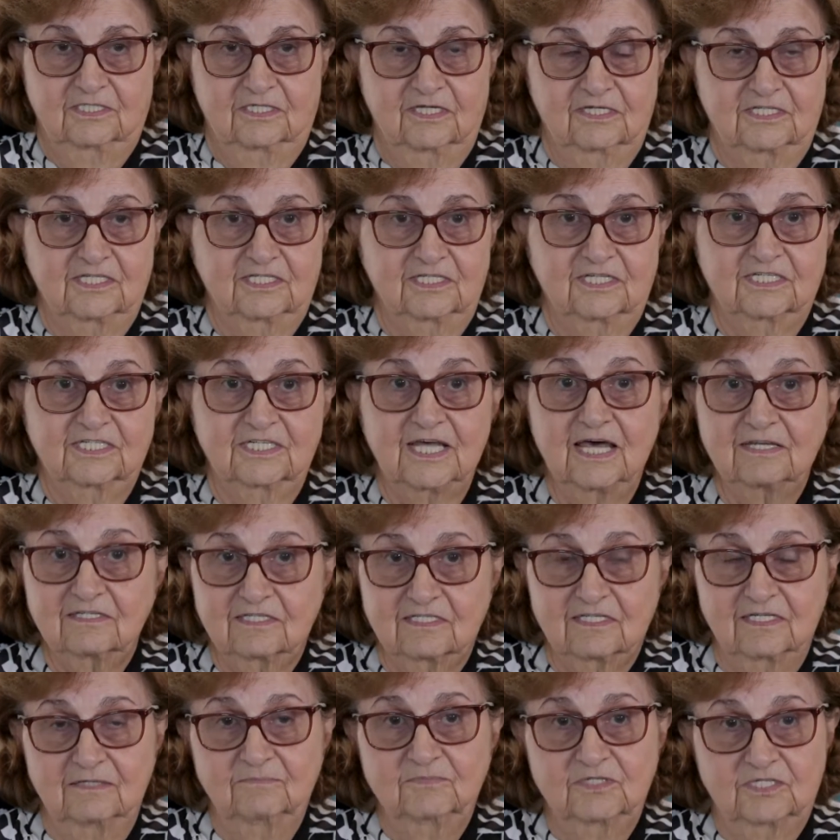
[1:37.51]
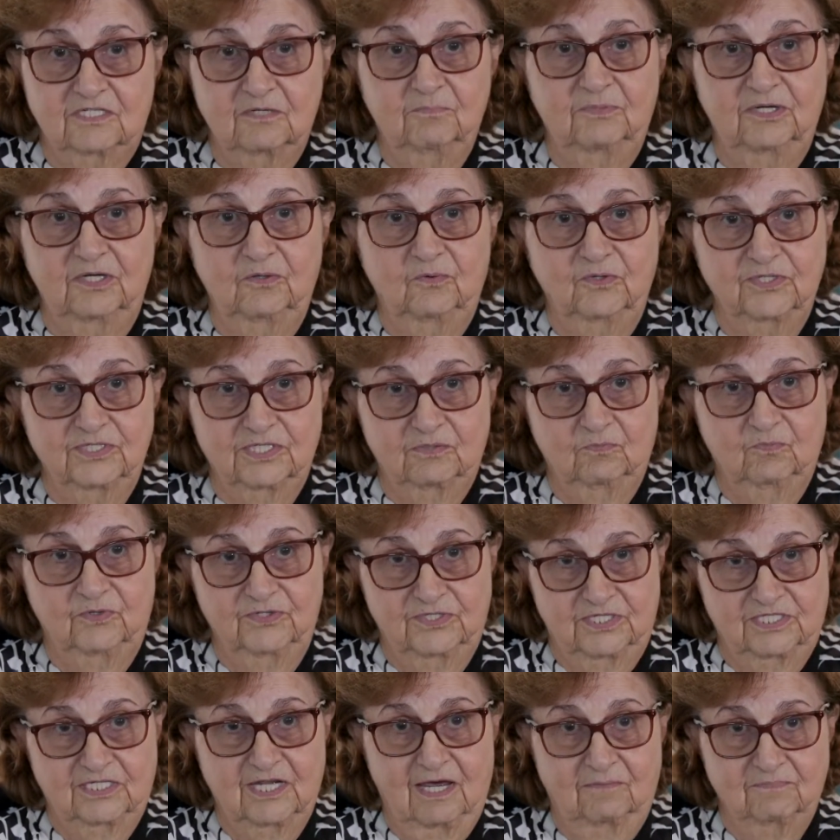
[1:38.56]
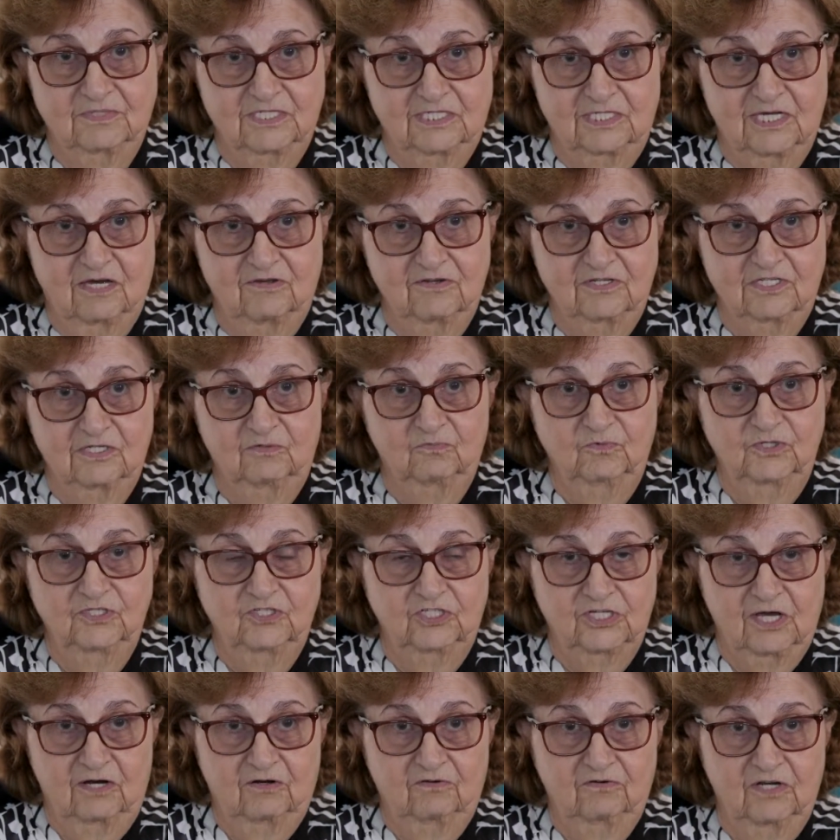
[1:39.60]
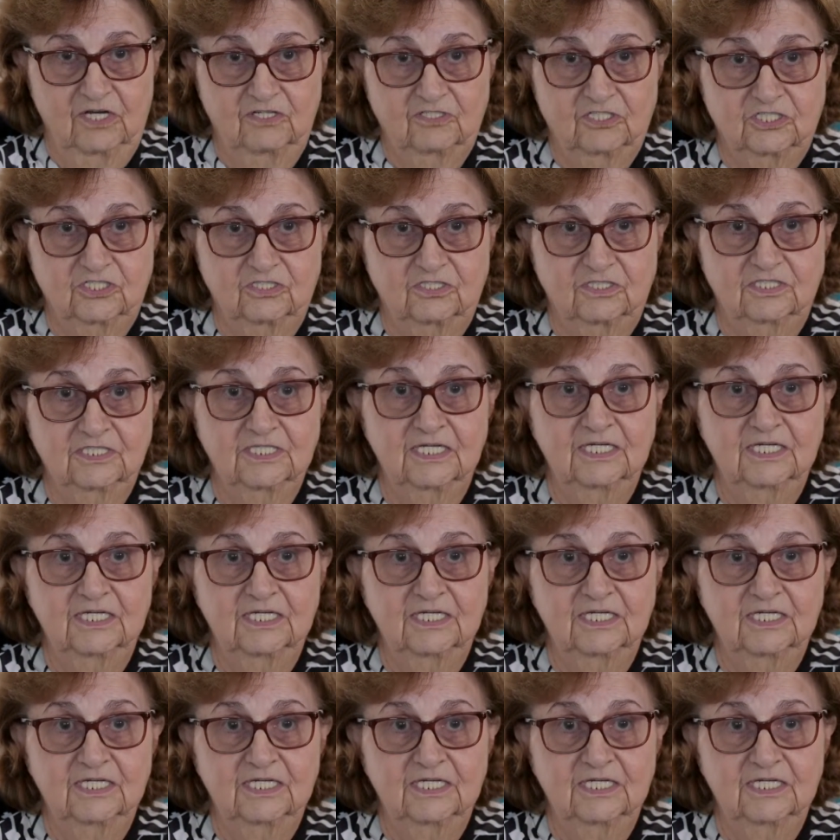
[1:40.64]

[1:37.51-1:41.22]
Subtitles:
success seems to be with stem cells and regeneration.